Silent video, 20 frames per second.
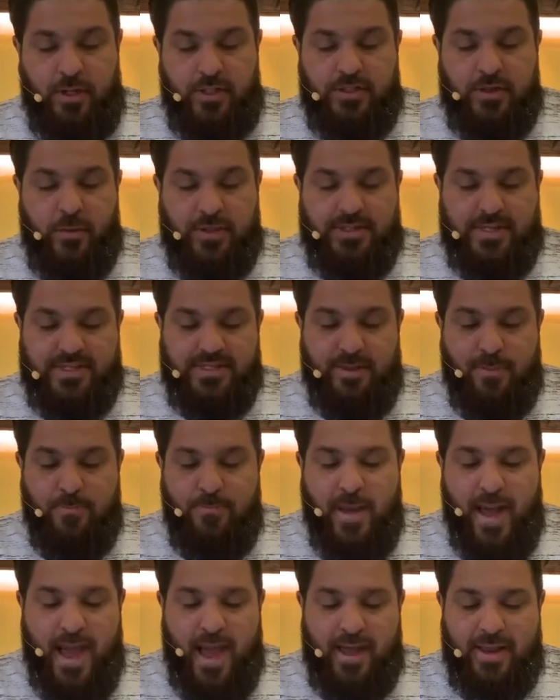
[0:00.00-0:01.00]
So he says the
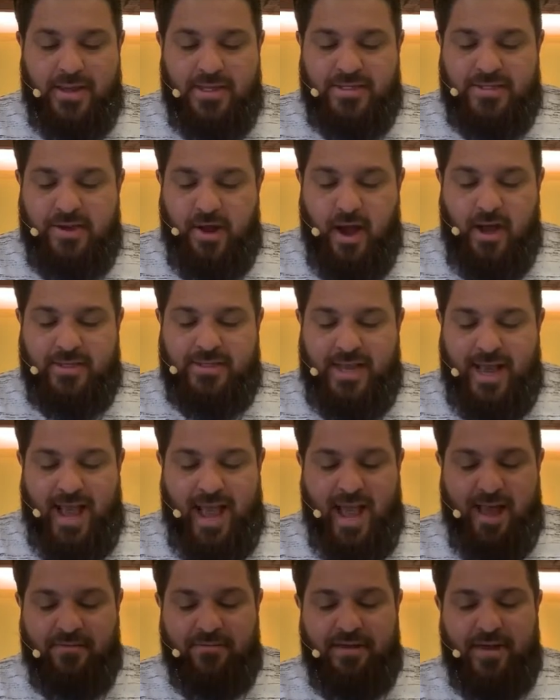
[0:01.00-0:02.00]
man is not to
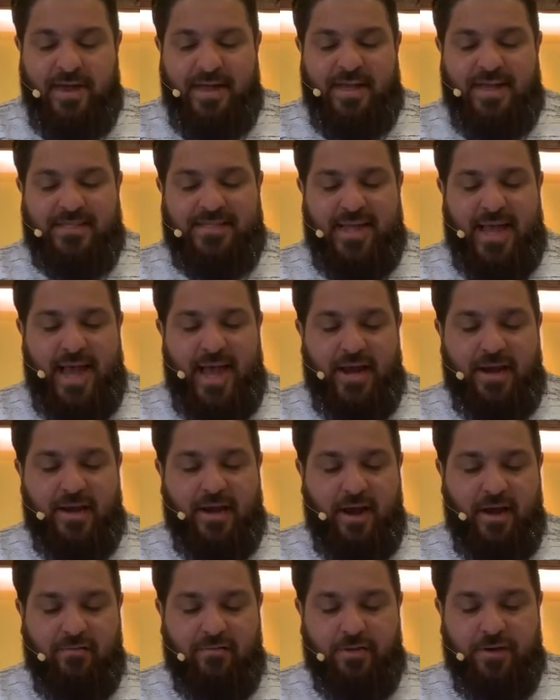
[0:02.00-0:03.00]
have his head
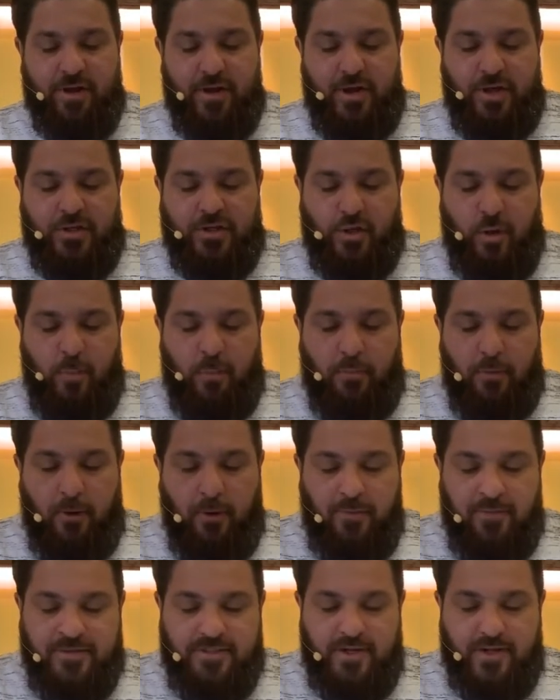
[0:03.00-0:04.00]
covered. So
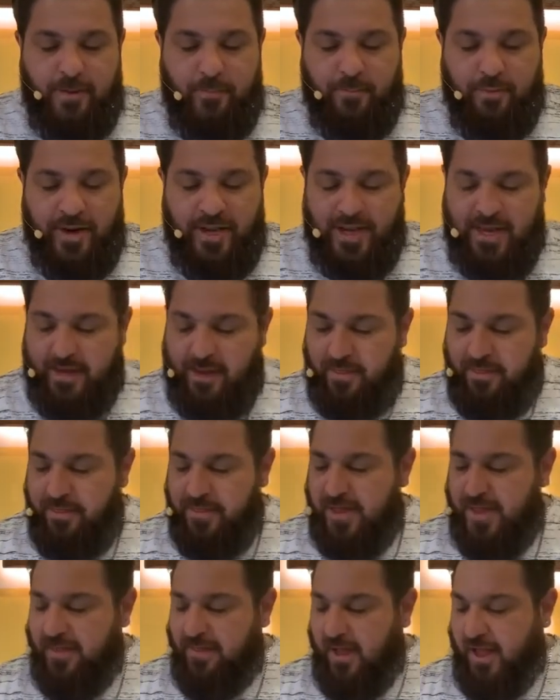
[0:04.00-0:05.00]
Paul is going to bring in a
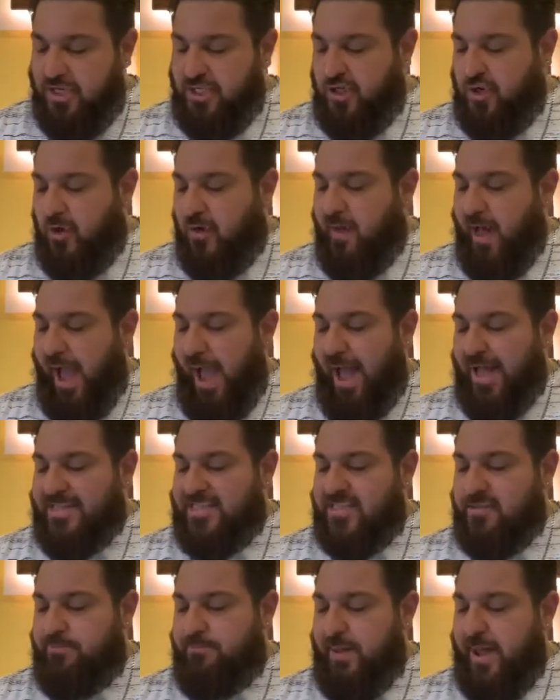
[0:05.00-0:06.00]
theological
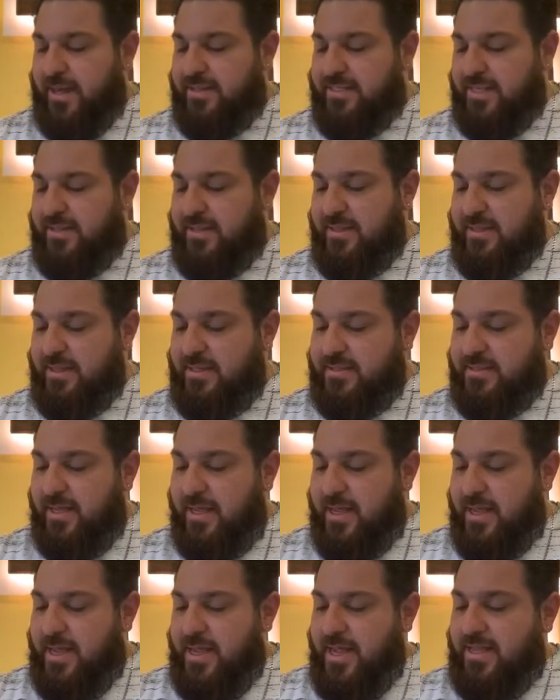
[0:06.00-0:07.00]
aspect in this.
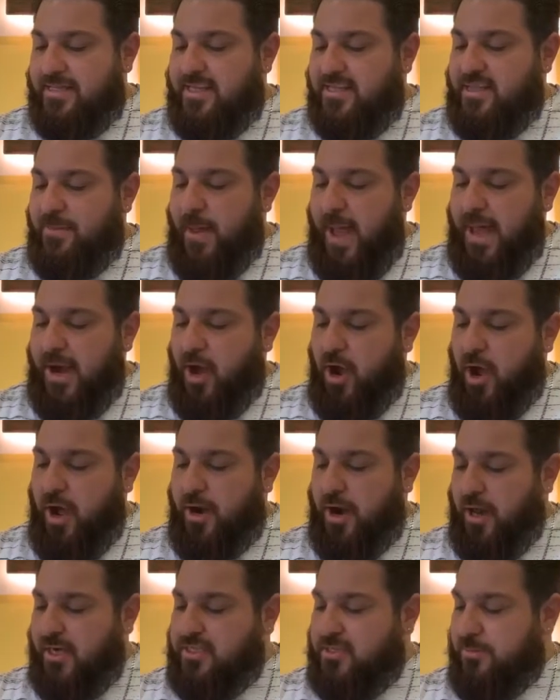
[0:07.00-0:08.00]
He says the man ought
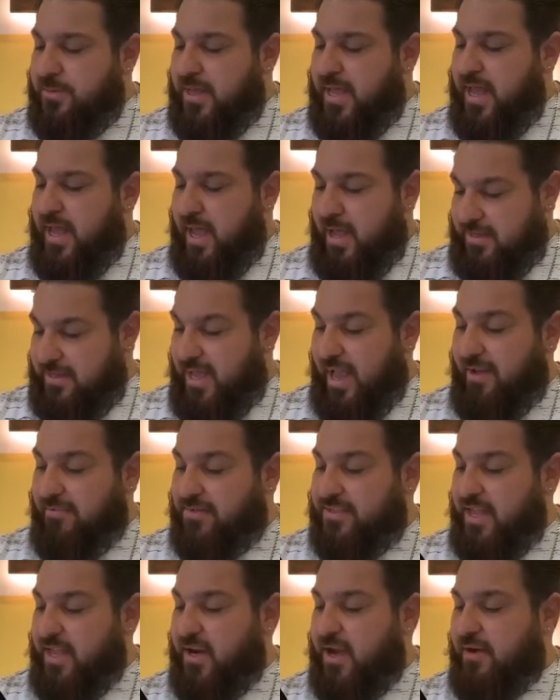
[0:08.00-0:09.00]
not to be to have his
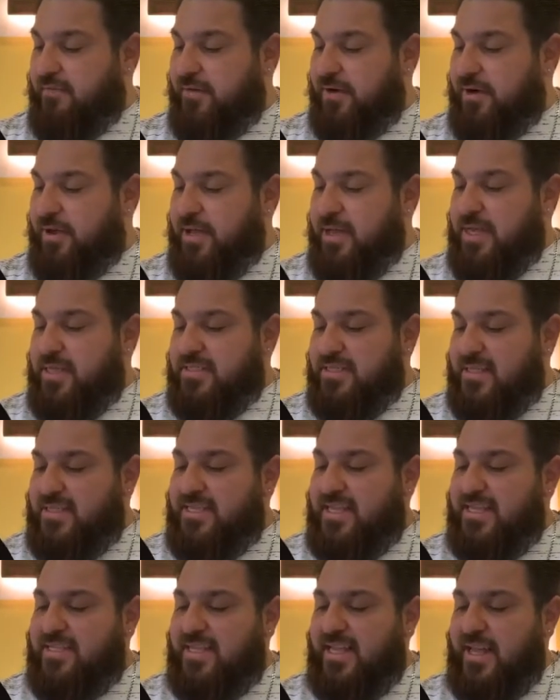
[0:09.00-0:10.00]
head covered since
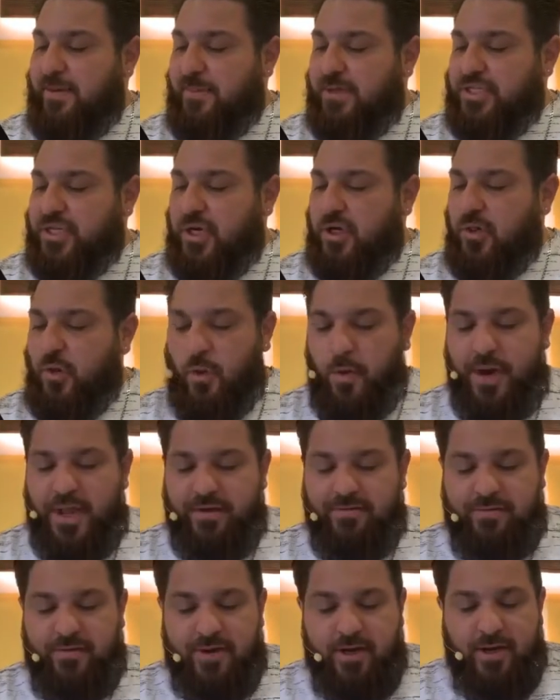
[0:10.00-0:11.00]
he is the image and glory
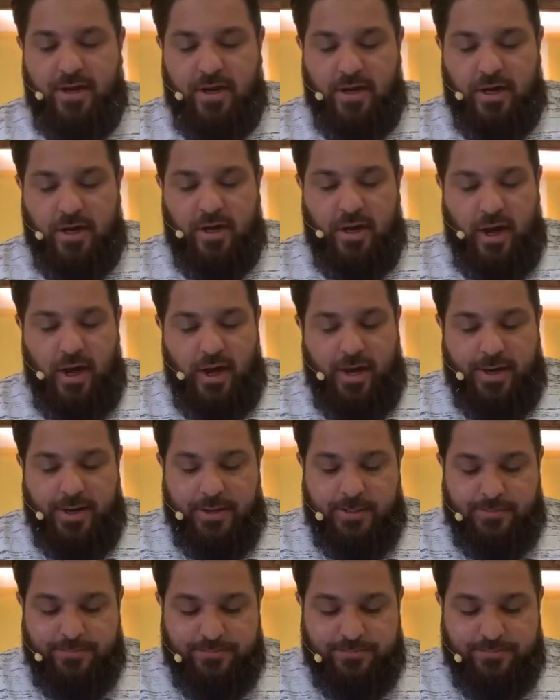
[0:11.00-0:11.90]
of God.